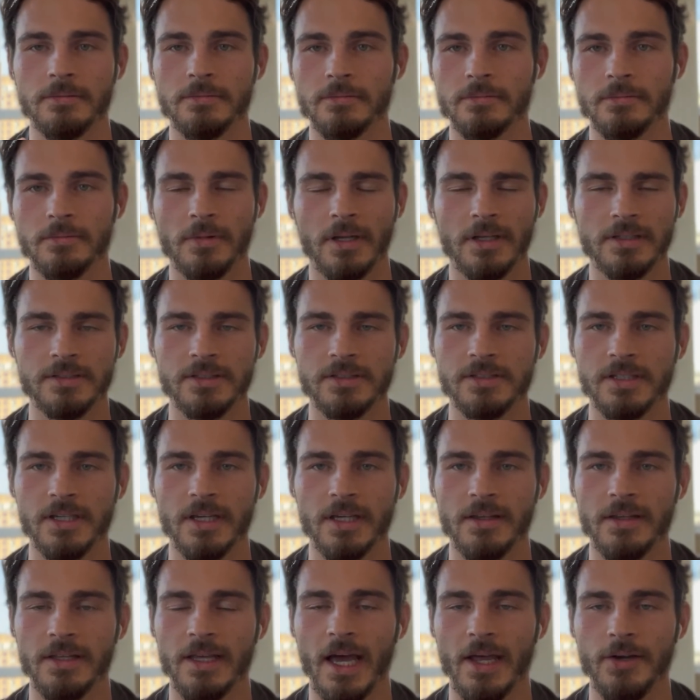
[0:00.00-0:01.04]
as you say,
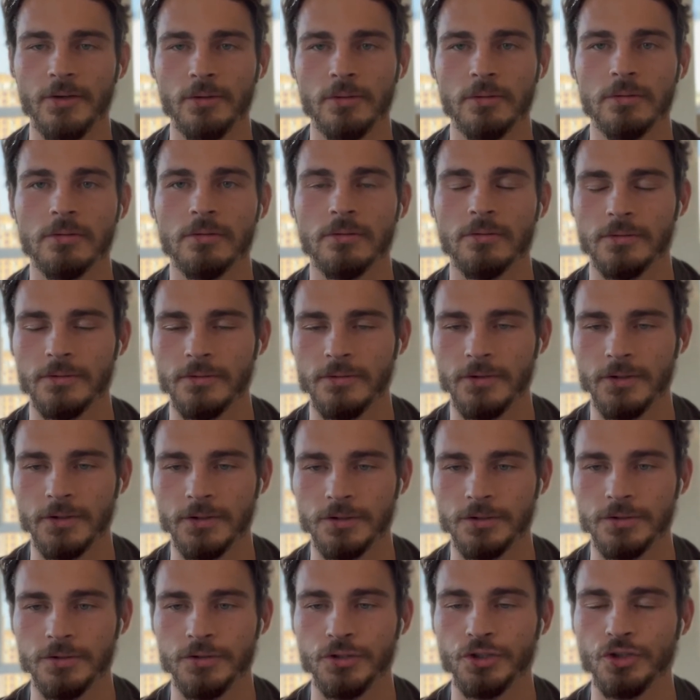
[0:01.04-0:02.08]
the adult that
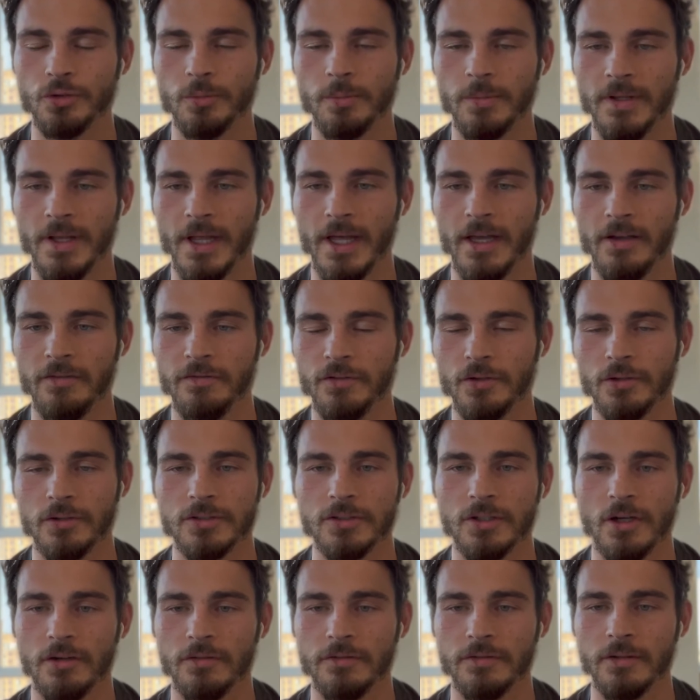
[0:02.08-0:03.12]
should be there fucks
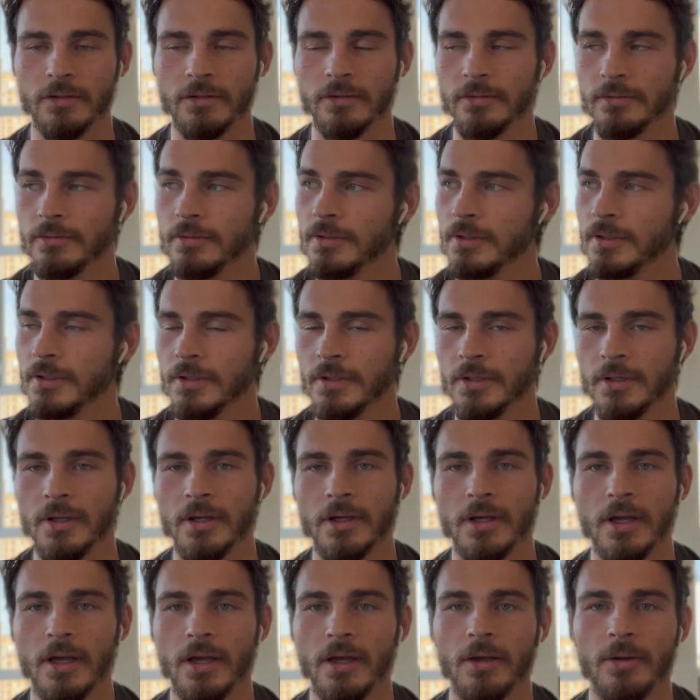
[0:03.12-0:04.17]
off and
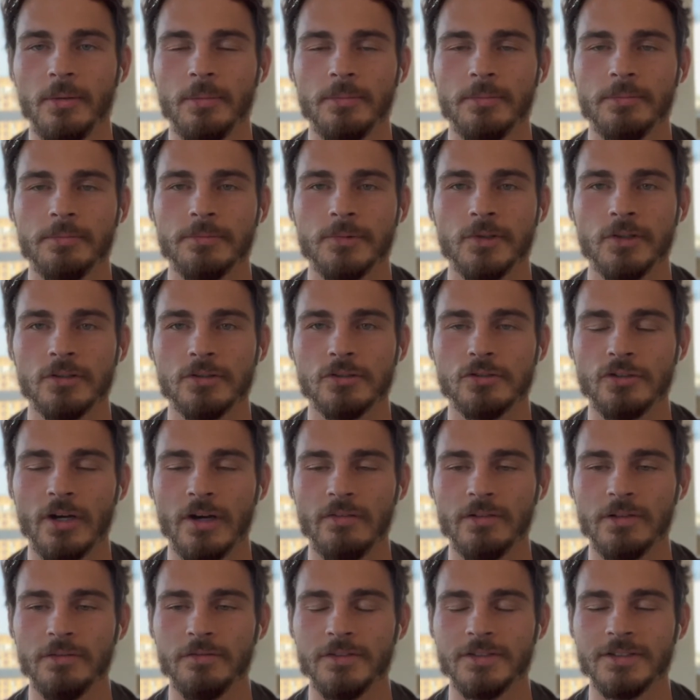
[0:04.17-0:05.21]
goes
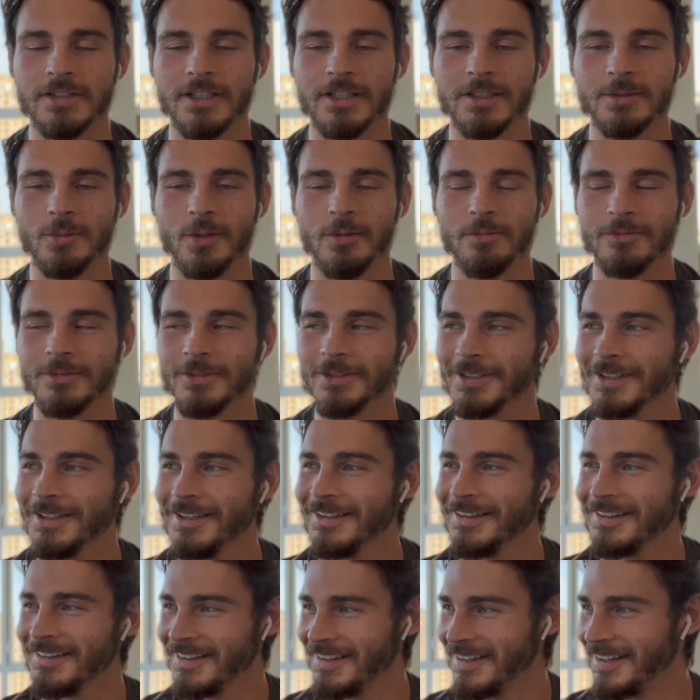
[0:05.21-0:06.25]
travelling for 6 months.
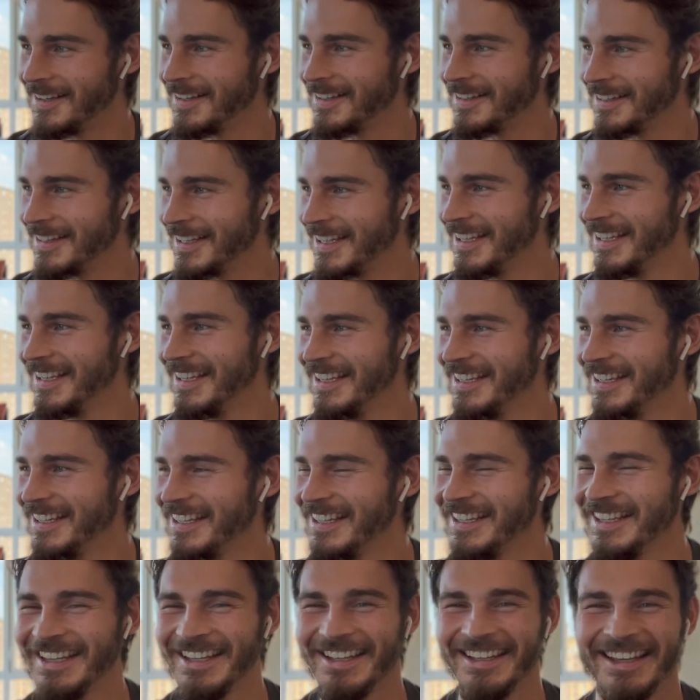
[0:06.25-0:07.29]
And and
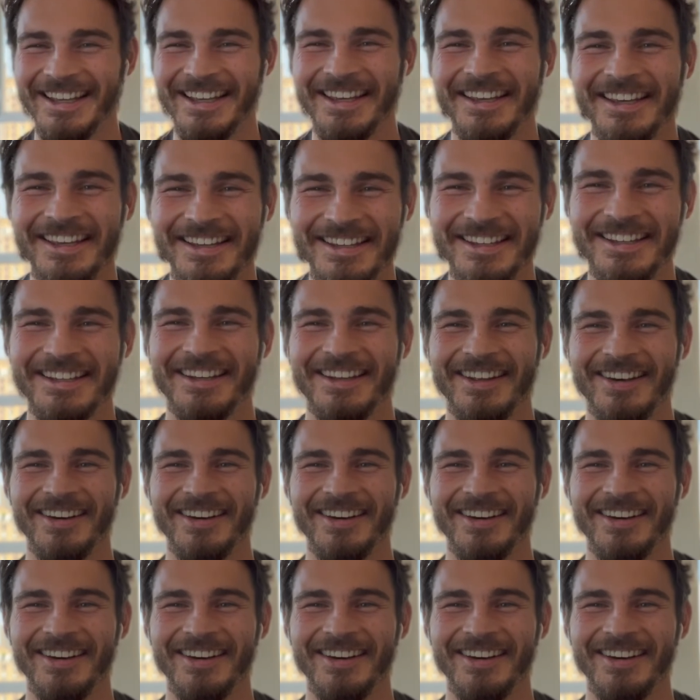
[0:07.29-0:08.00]
then